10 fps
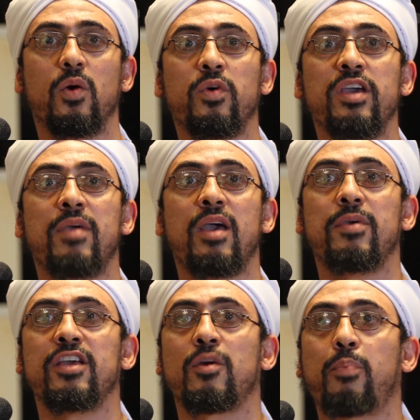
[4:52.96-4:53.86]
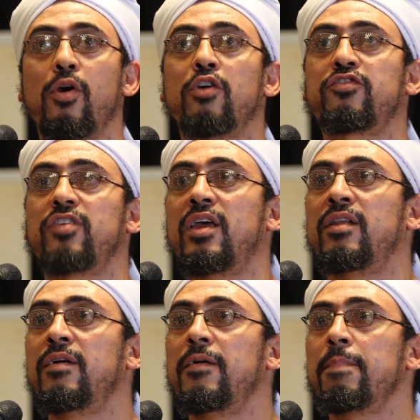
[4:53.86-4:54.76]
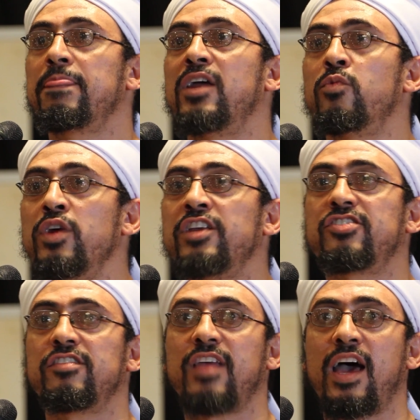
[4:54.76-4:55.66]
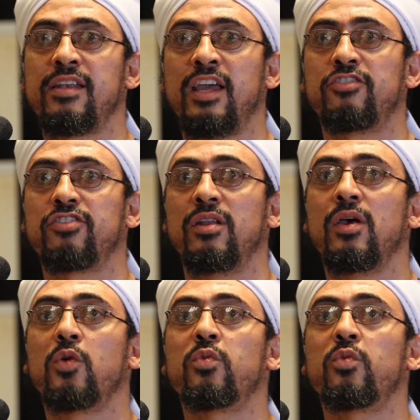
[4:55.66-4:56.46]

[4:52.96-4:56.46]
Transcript: We may be the person that reaches that nation.